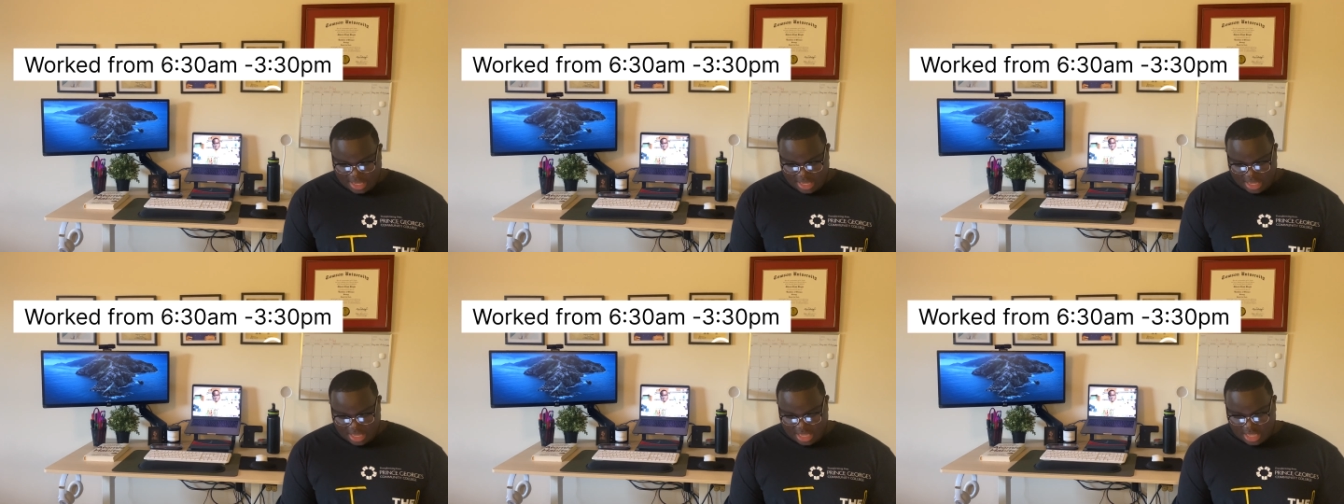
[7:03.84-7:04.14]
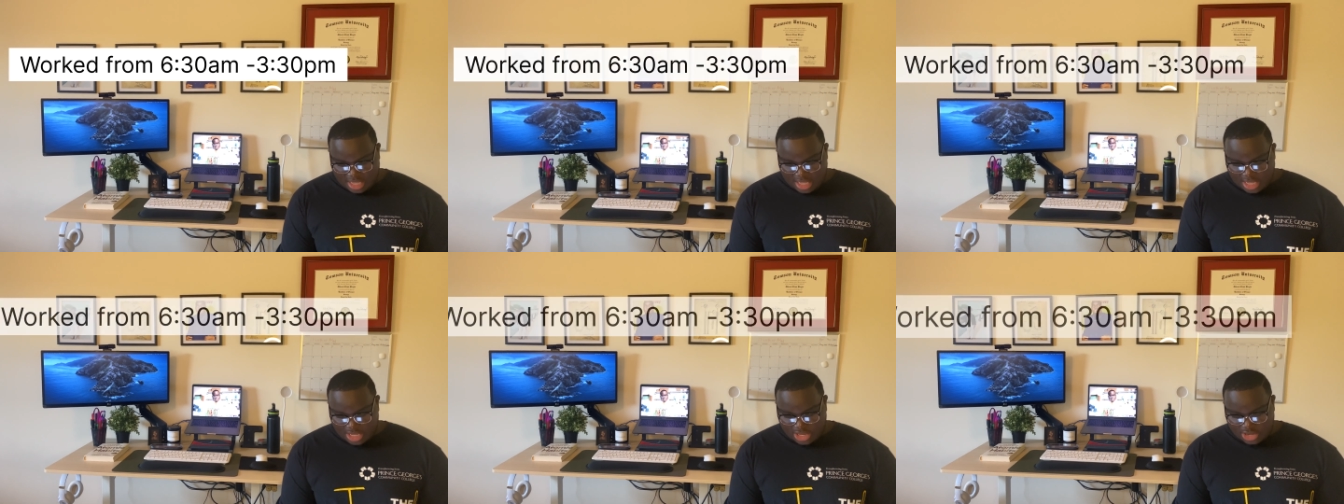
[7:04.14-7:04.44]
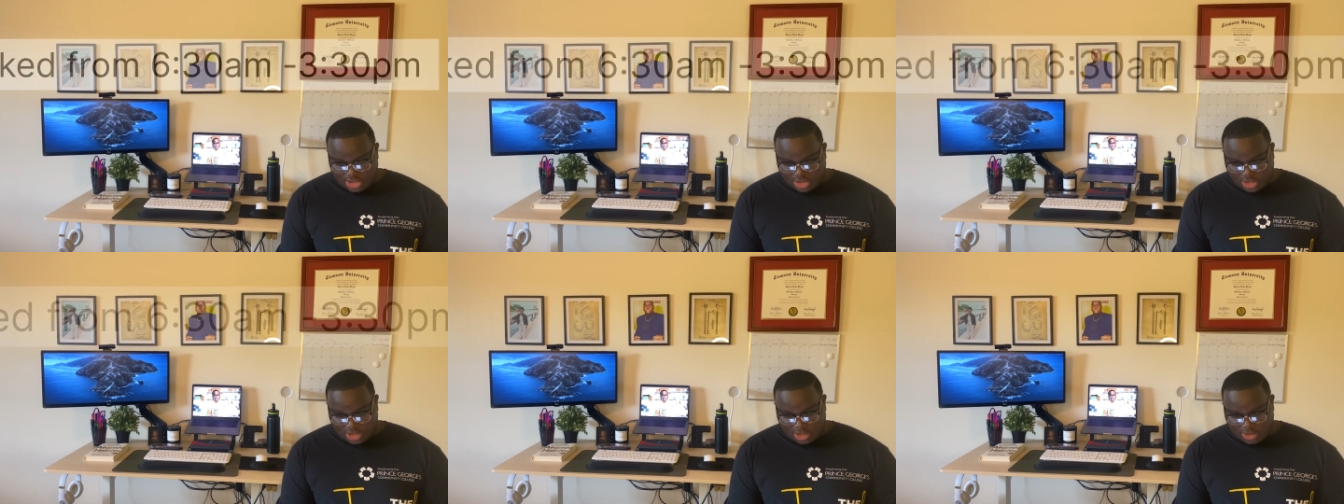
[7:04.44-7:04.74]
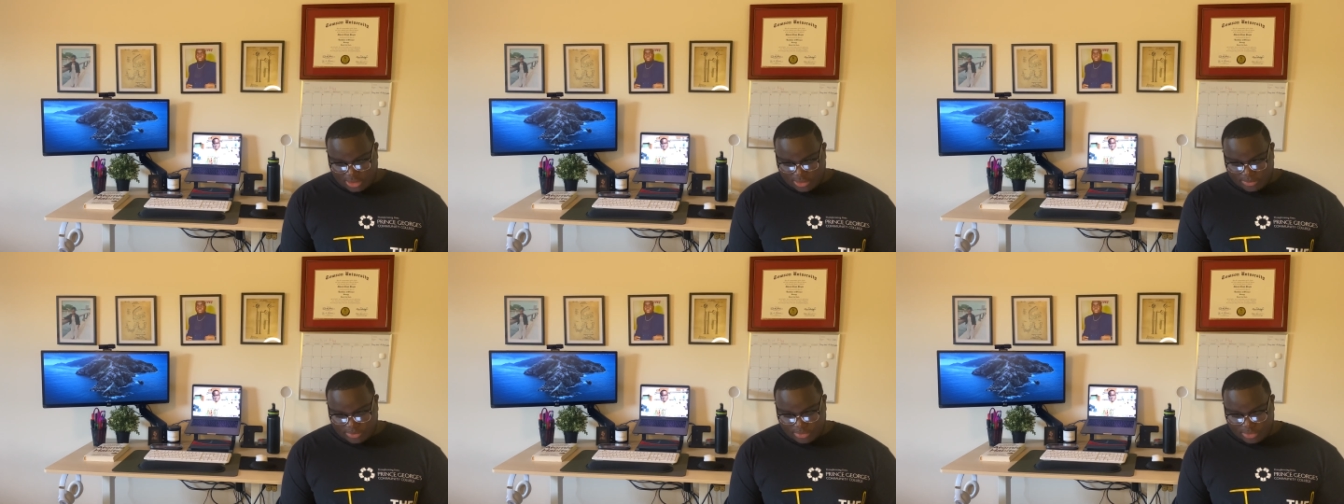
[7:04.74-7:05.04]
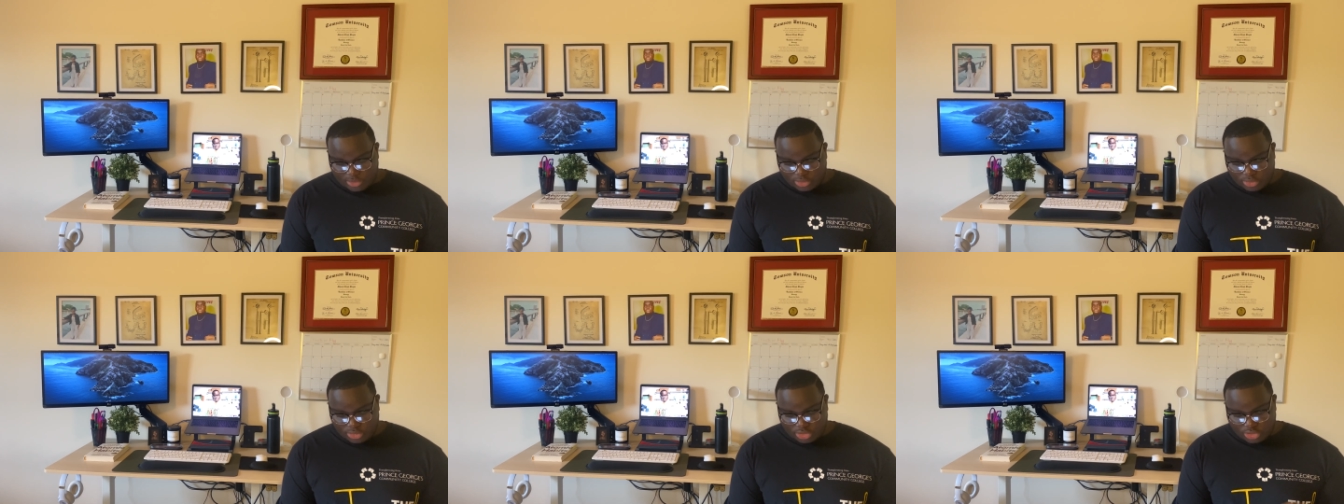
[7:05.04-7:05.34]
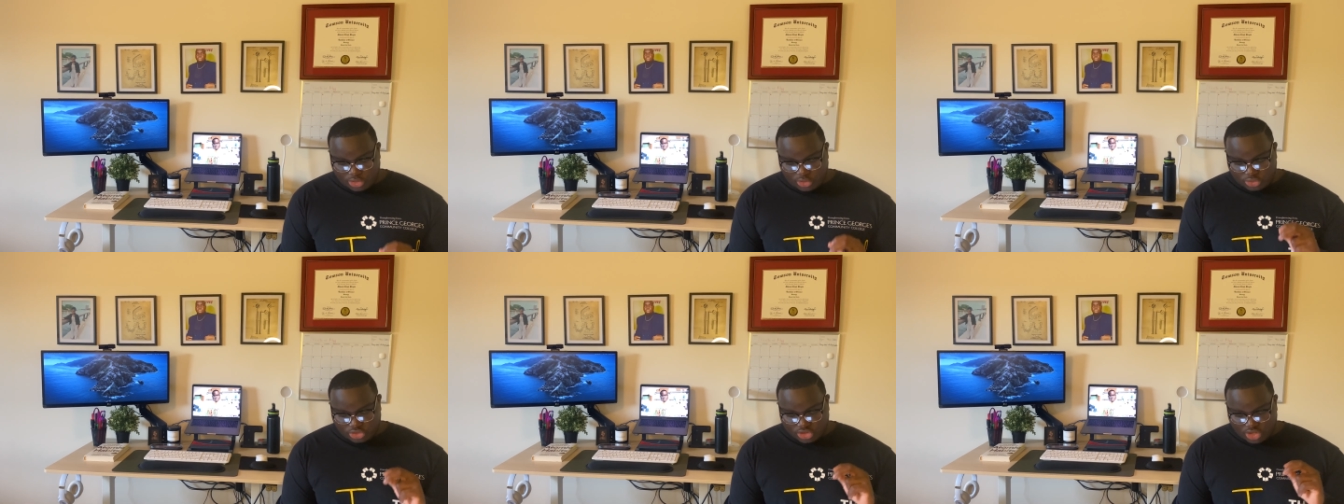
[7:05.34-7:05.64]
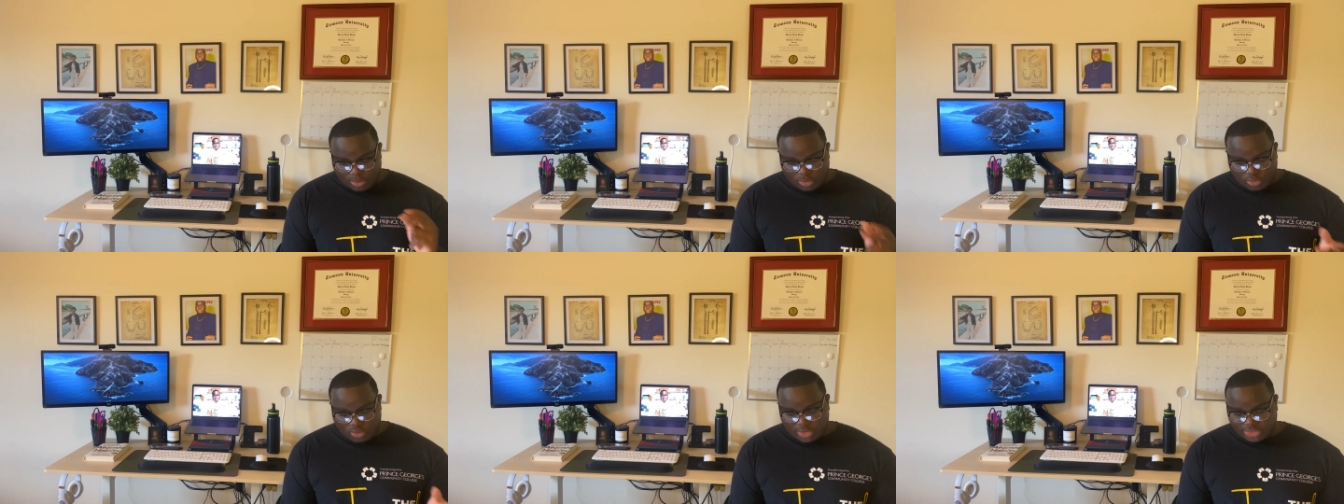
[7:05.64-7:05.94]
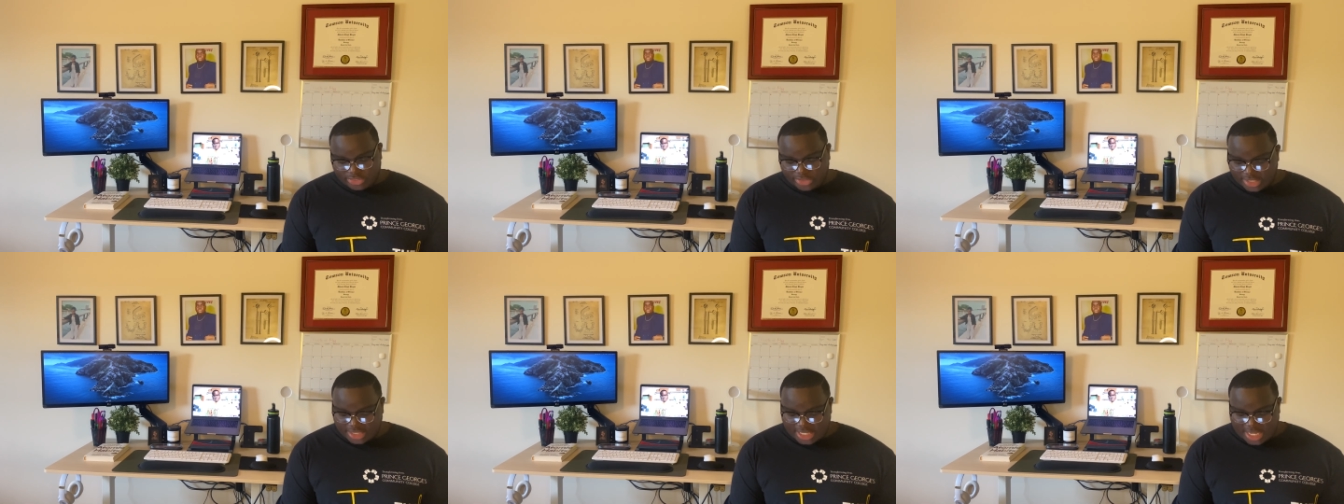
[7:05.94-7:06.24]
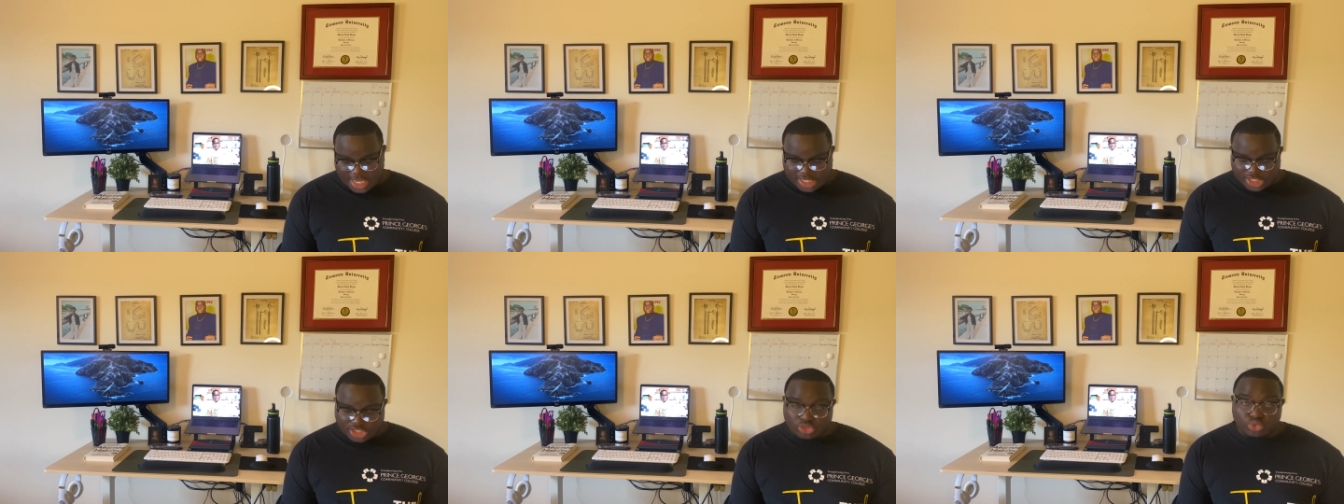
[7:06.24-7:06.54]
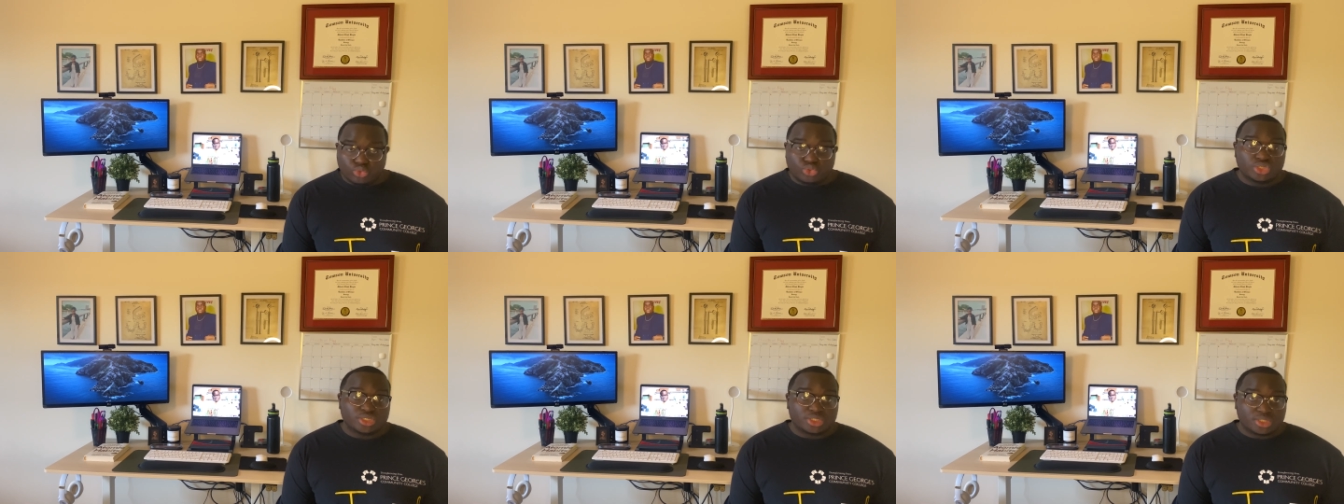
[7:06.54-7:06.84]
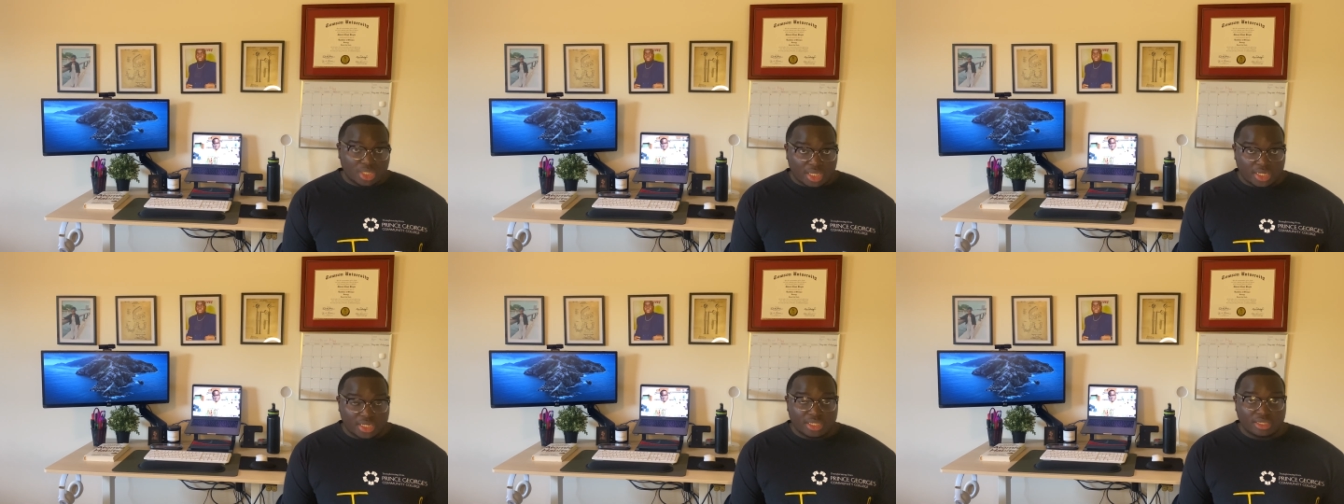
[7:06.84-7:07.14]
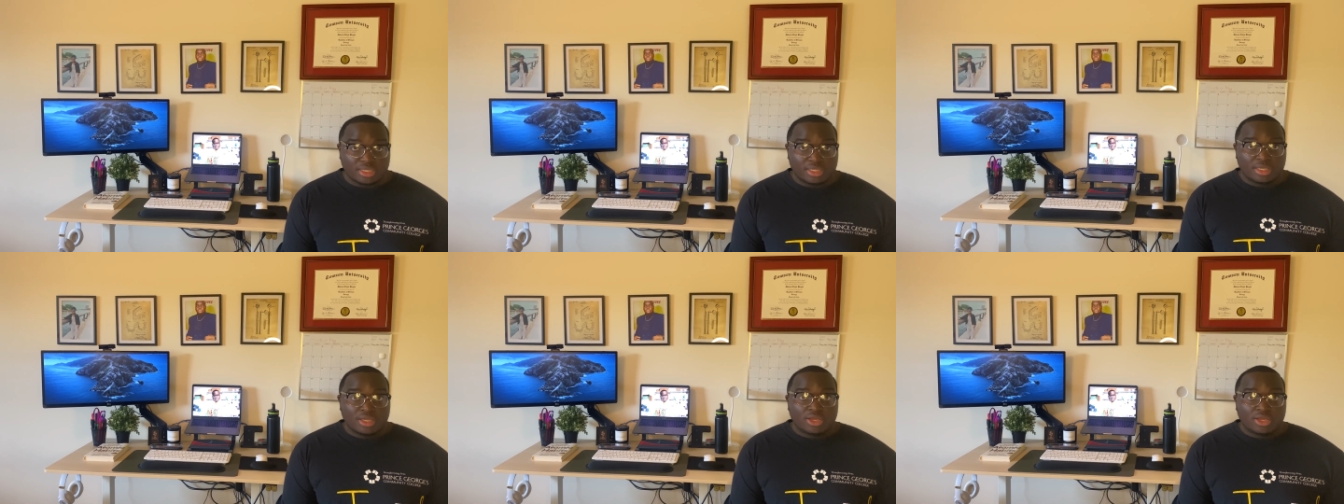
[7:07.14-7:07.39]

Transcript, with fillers: And um, the number one thing that I used to study